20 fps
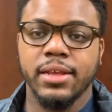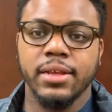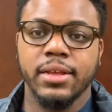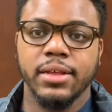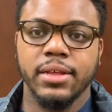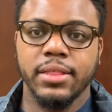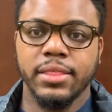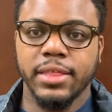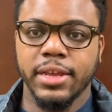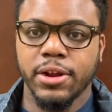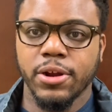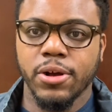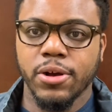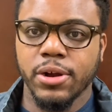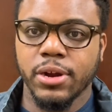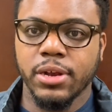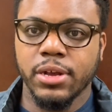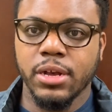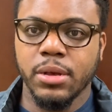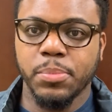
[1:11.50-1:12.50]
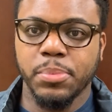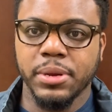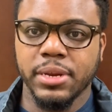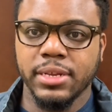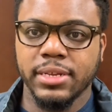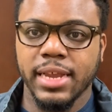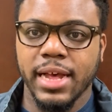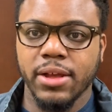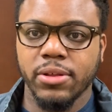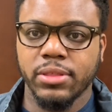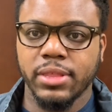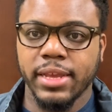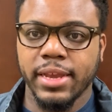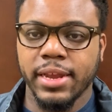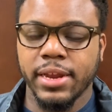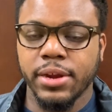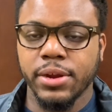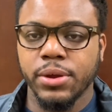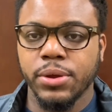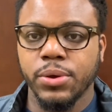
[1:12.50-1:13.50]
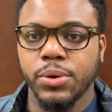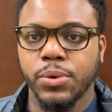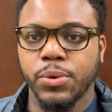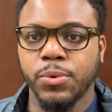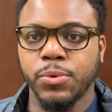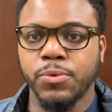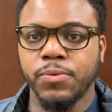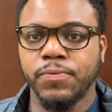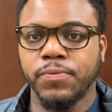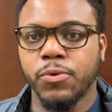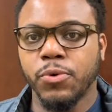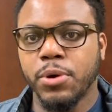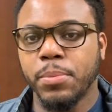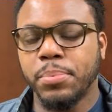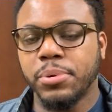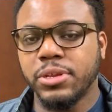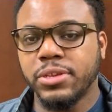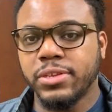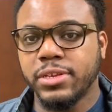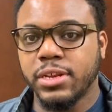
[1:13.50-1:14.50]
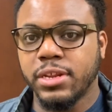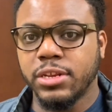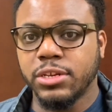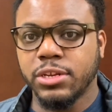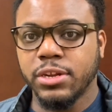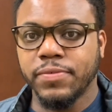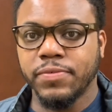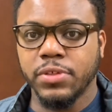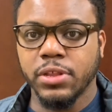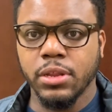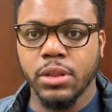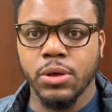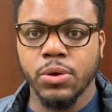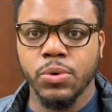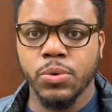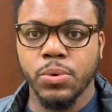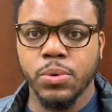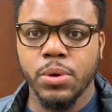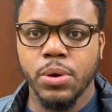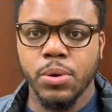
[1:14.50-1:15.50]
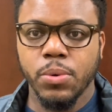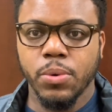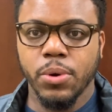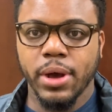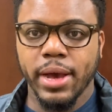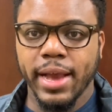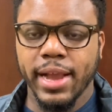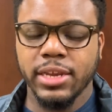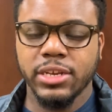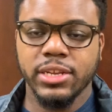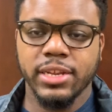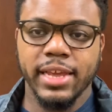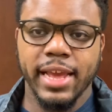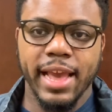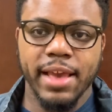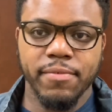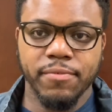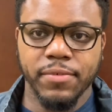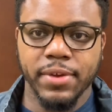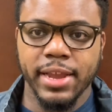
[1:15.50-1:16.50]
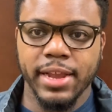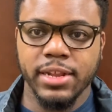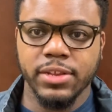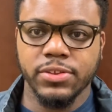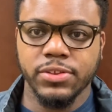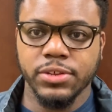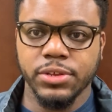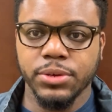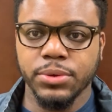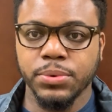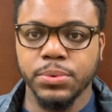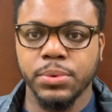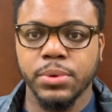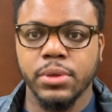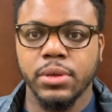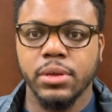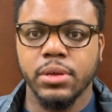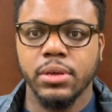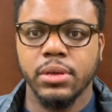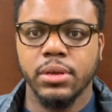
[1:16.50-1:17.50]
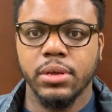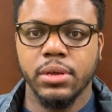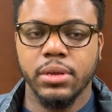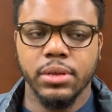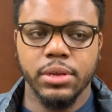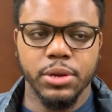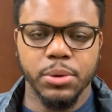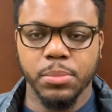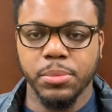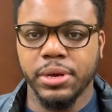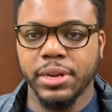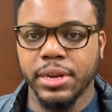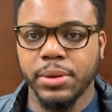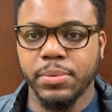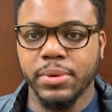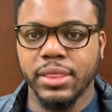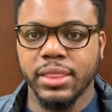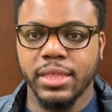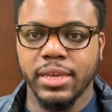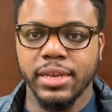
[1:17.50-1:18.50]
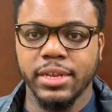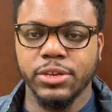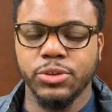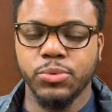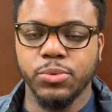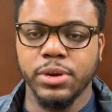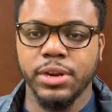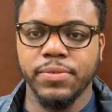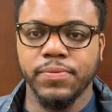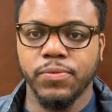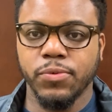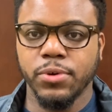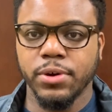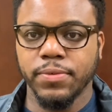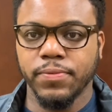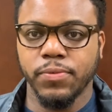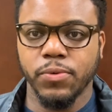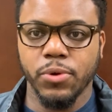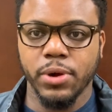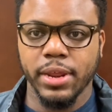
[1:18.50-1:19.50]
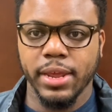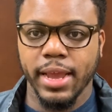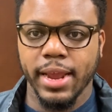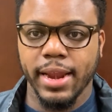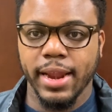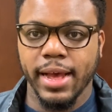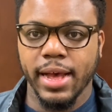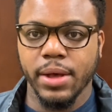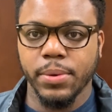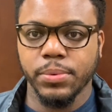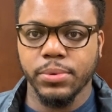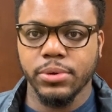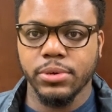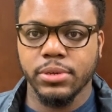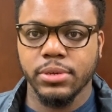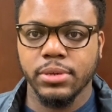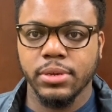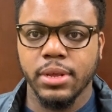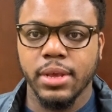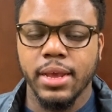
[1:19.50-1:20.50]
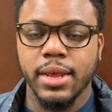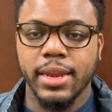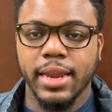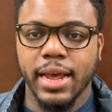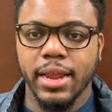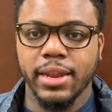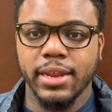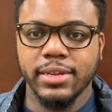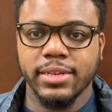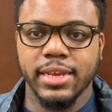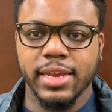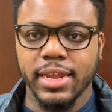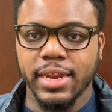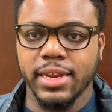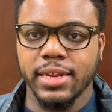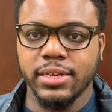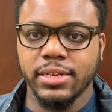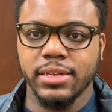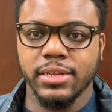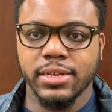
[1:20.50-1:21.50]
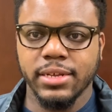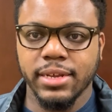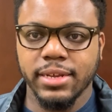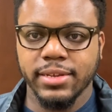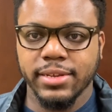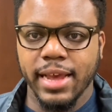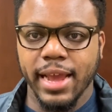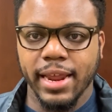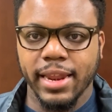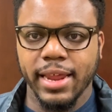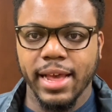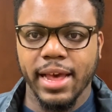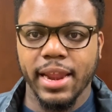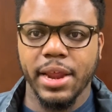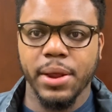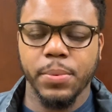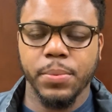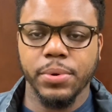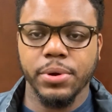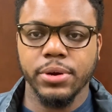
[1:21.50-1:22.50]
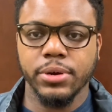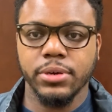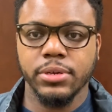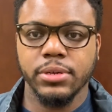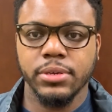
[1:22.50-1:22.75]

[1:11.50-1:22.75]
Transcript: there are companies out there who, for a percentage of the load, will actually advance you your money within 24 to 48 hours. Now let's get into exactly how that works.